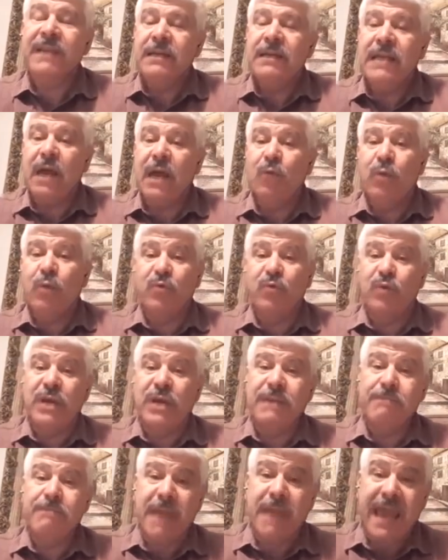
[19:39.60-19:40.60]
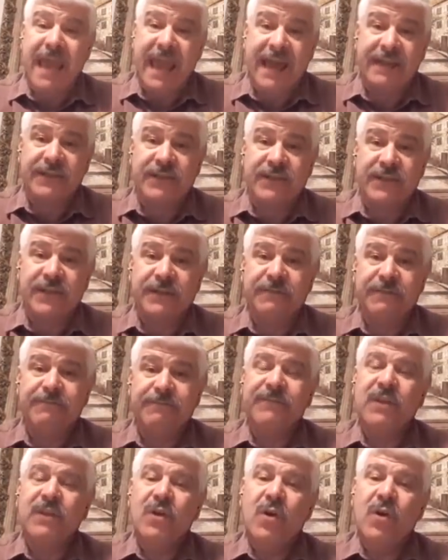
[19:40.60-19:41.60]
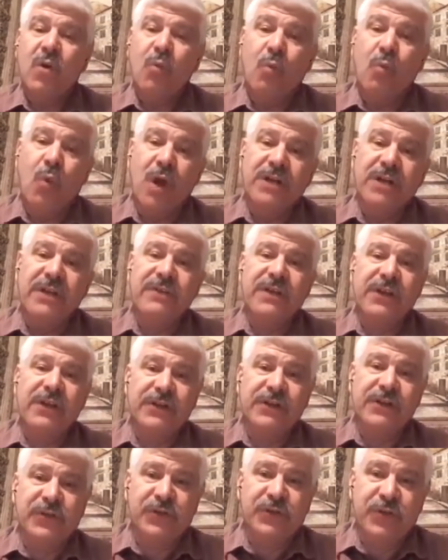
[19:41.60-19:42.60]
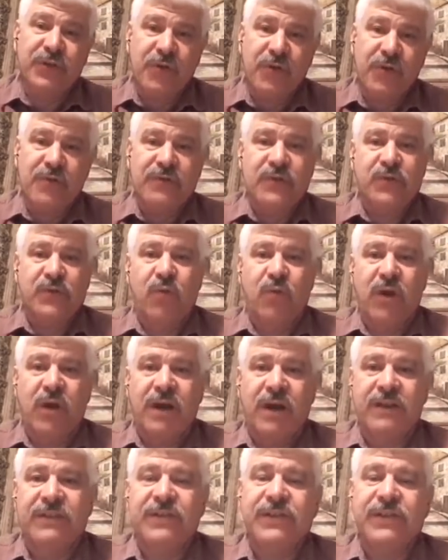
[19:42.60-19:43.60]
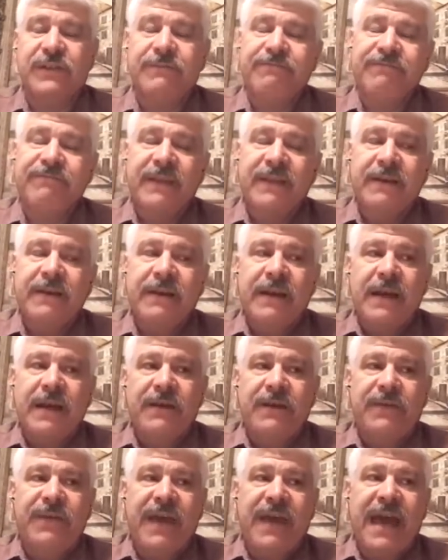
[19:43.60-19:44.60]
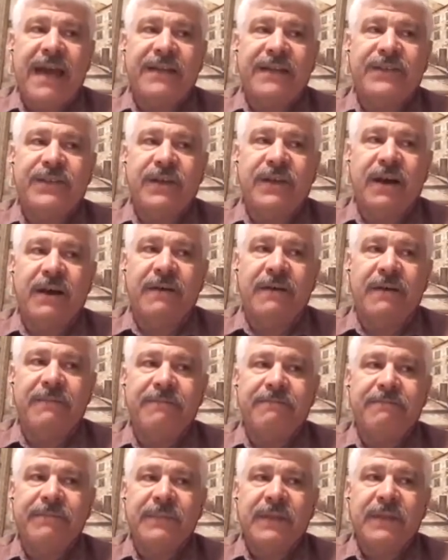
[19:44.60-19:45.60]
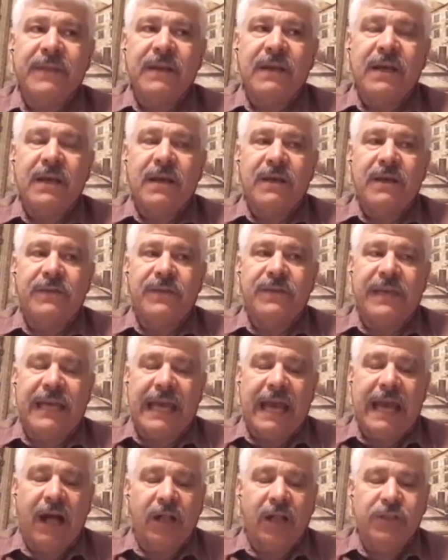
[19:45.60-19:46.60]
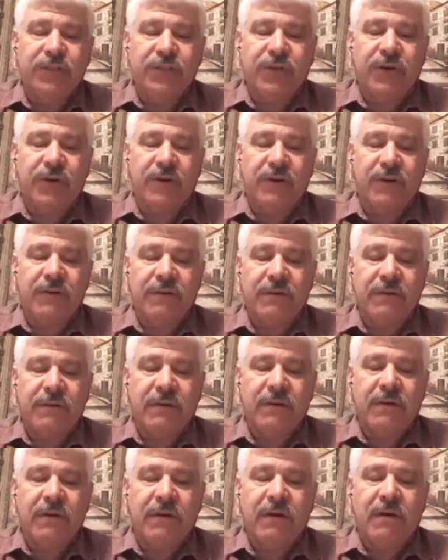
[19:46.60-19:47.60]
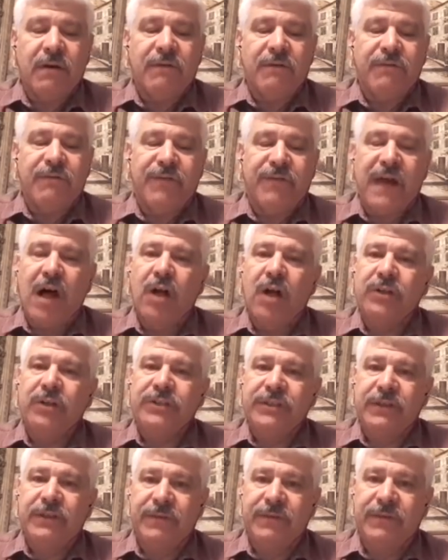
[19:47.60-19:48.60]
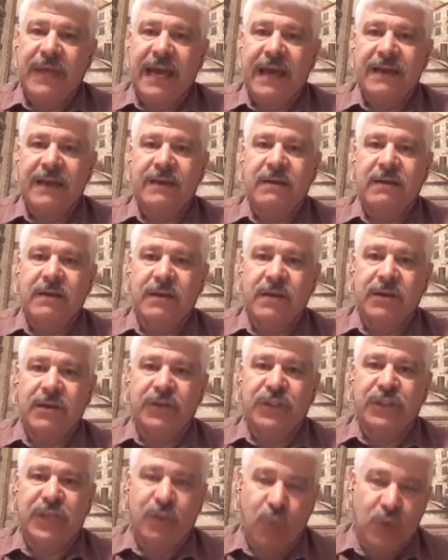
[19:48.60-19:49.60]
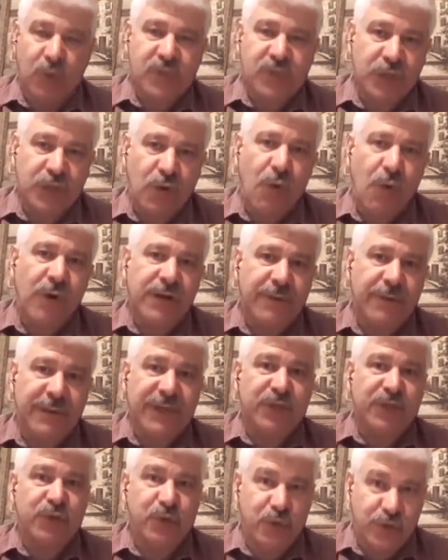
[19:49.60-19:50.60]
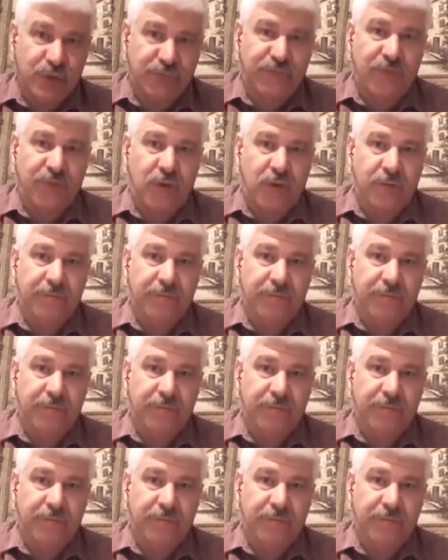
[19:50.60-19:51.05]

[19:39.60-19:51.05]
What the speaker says: Now, when we met, one of the concerns was that the elder felt that she wasn't going to be truthful.